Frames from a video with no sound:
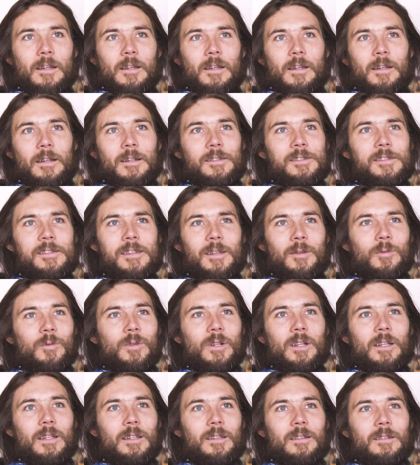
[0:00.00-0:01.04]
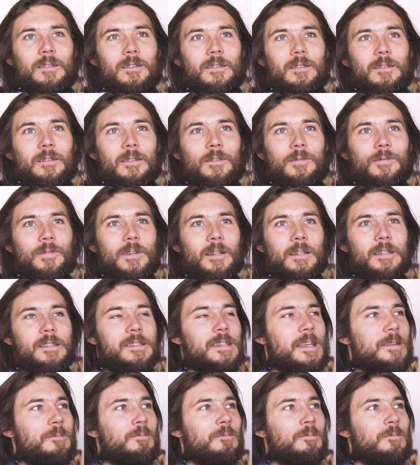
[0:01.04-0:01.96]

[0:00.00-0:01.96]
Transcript: and I was just like, what the fuck does that